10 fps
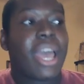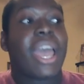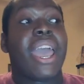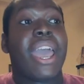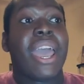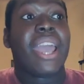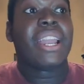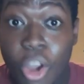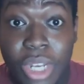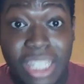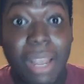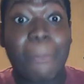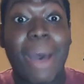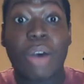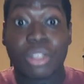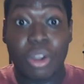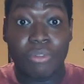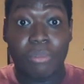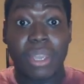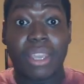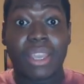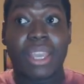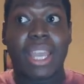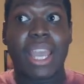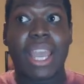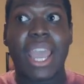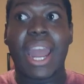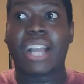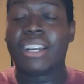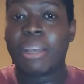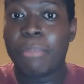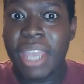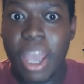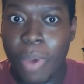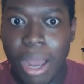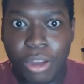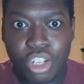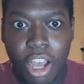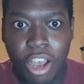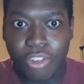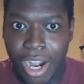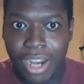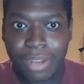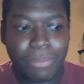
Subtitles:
And this is a milestone for me, and I couldn't be here without y'all, right?